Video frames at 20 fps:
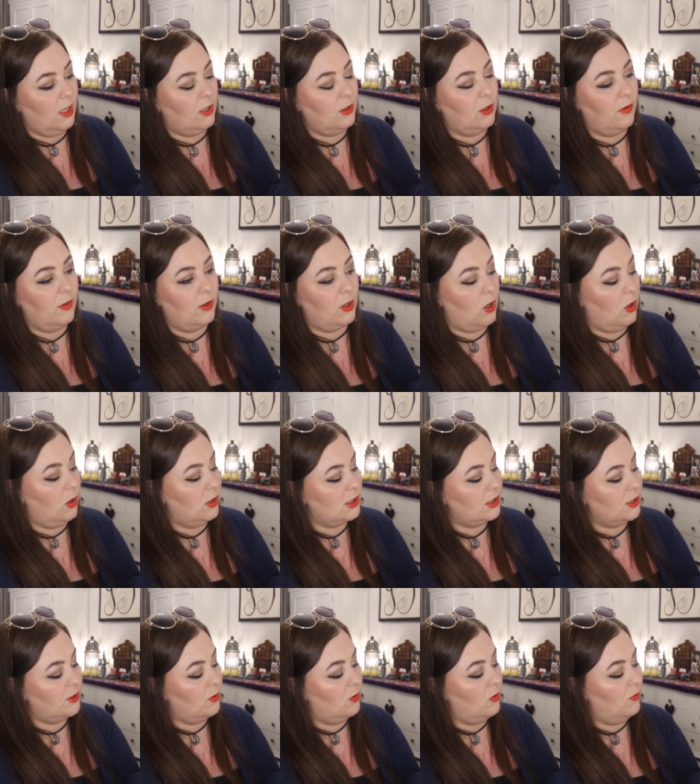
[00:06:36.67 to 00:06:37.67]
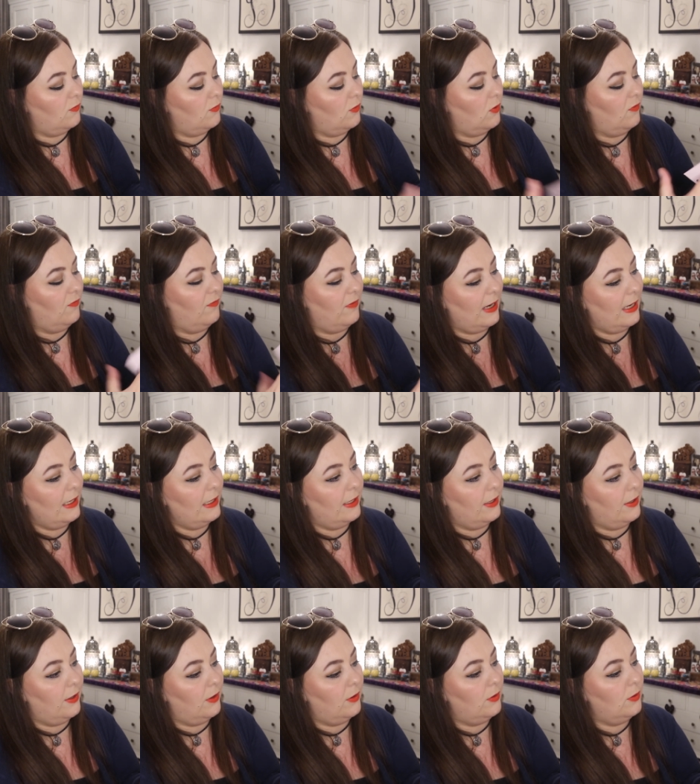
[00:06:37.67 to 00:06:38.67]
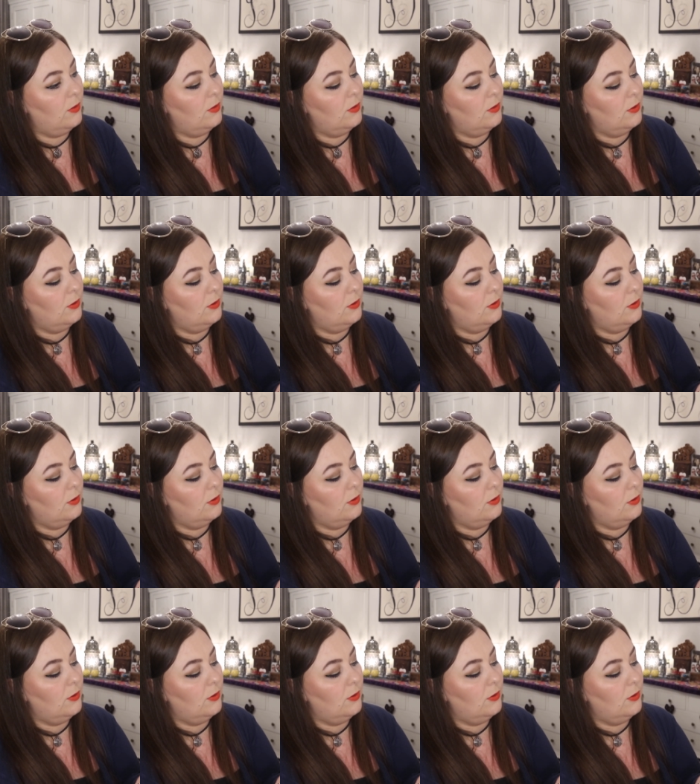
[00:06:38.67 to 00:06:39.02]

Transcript: not the cost, the overall value.